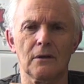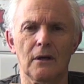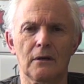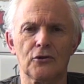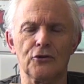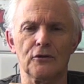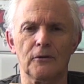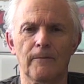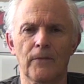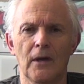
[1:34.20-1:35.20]
uh,
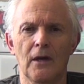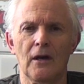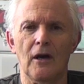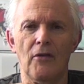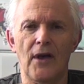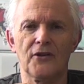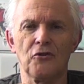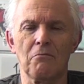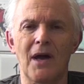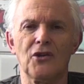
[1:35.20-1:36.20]
straw, and that's
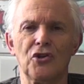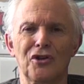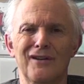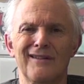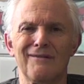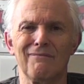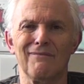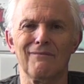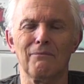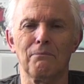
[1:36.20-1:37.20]
a magic
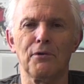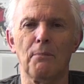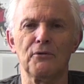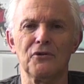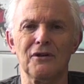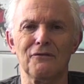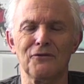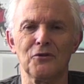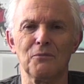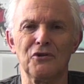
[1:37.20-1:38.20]
property of
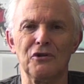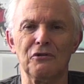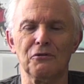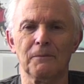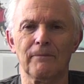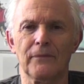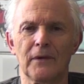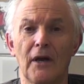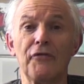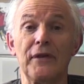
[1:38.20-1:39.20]
this material
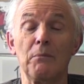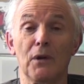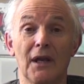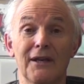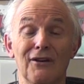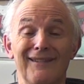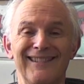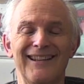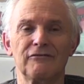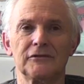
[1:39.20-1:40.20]
at the molecular
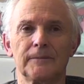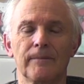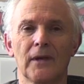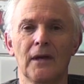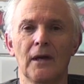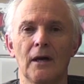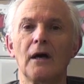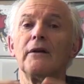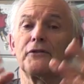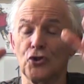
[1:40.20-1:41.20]
level.
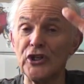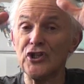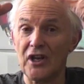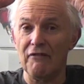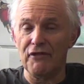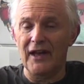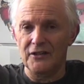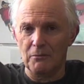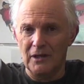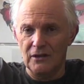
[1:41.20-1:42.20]
I have trees have
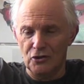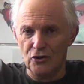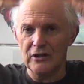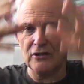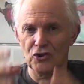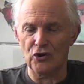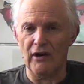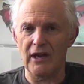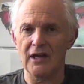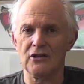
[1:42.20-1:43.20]
that. I mean, the tree is
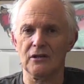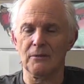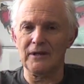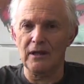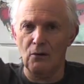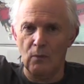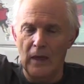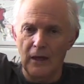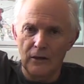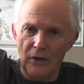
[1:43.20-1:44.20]
striated. I mean, they're,
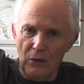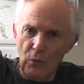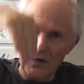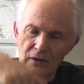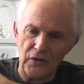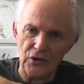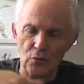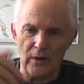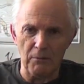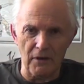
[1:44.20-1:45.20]
they're weak
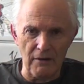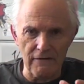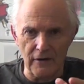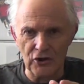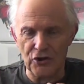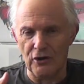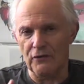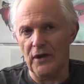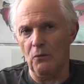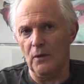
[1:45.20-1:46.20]
this way, but they're very
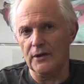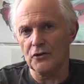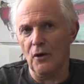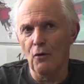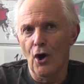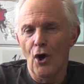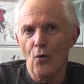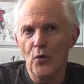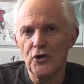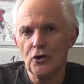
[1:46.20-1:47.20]
strong that way. So
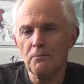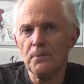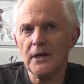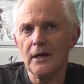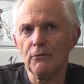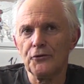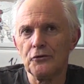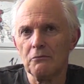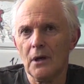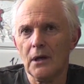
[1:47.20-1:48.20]
we should be able
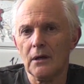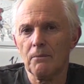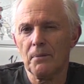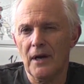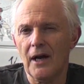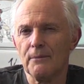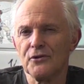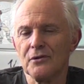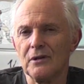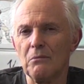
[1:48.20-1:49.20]
to make
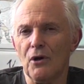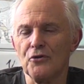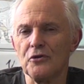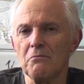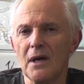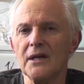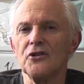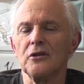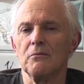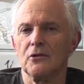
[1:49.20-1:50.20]
perhaps the most
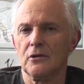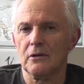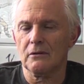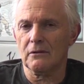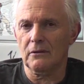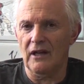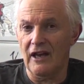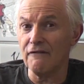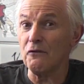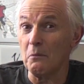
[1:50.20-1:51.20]
amazing material
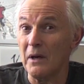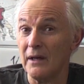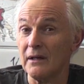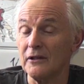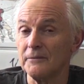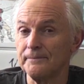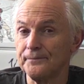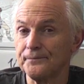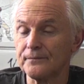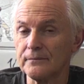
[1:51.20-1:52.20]
ever made
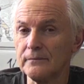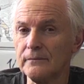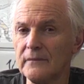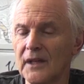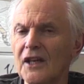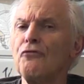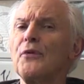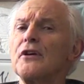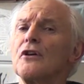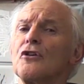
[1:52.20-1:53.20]
if
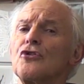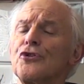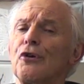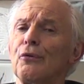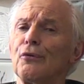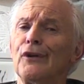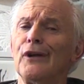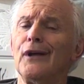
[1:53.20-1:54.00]
we can control